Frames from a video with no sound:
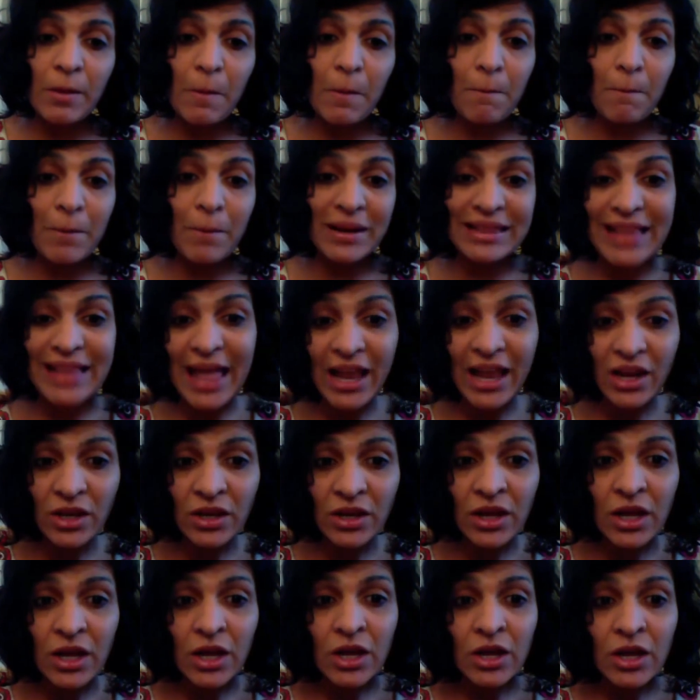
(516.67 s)
but then
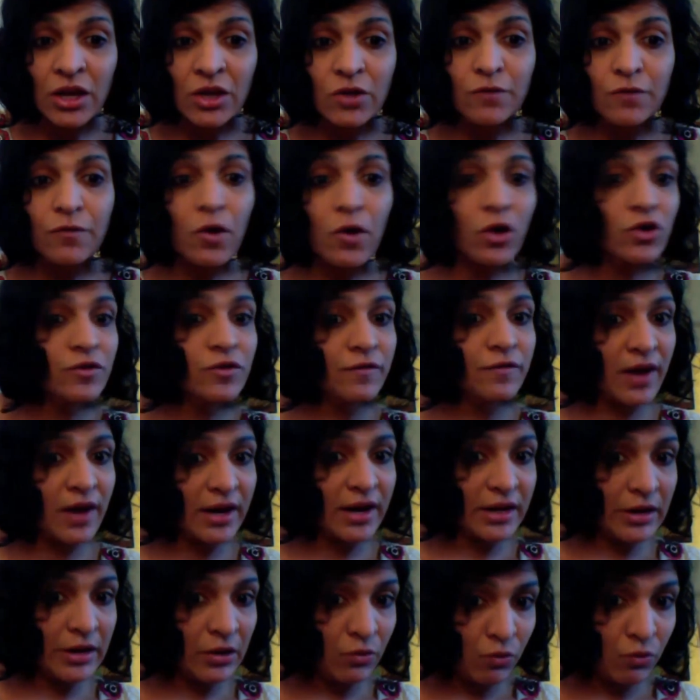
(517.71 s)
you've got to
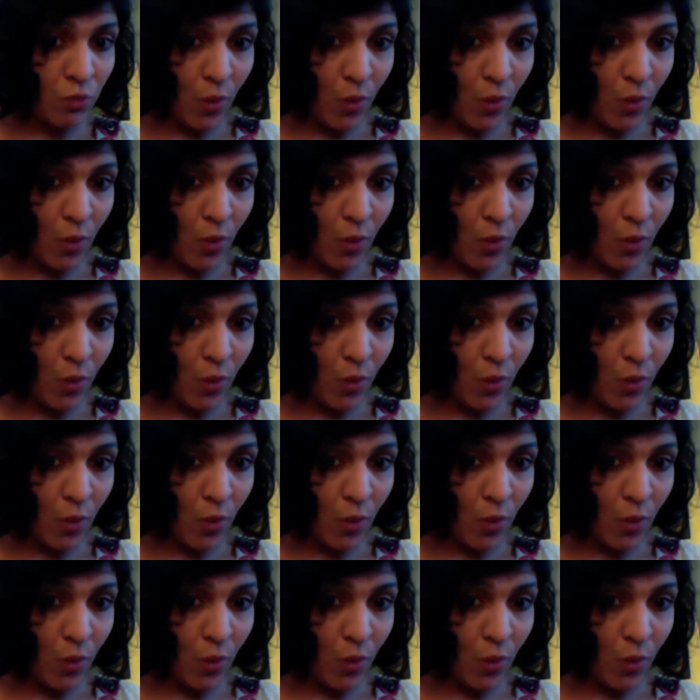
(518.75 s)
find new